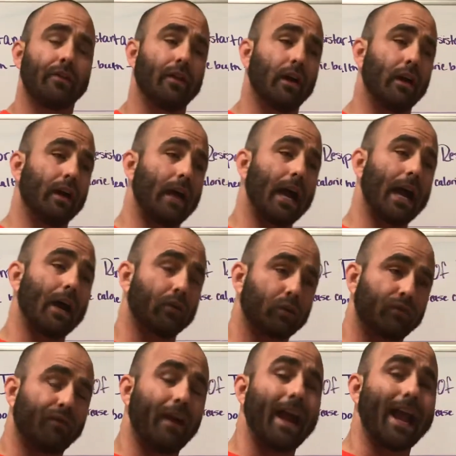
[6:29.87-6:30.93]
how
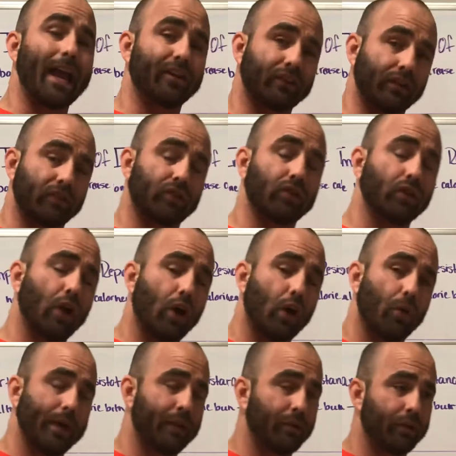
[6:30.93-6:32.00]
fast and
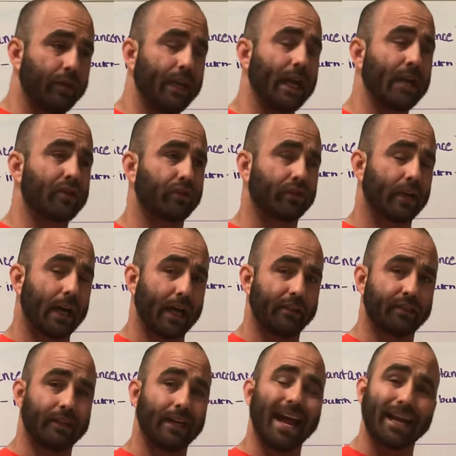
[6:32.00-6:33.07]
slow we do the exercise,
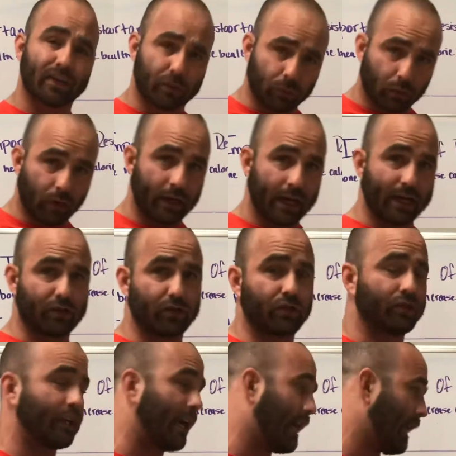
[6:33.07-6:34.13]
the actual
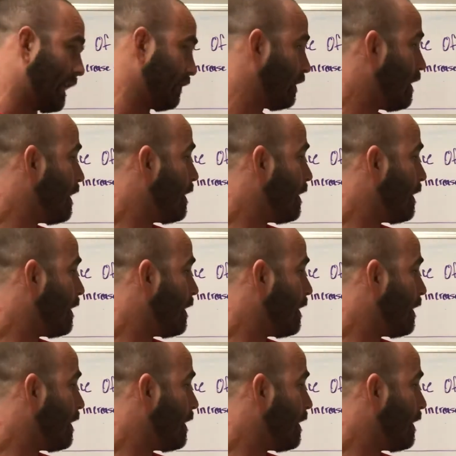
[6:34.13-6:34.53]
exercise,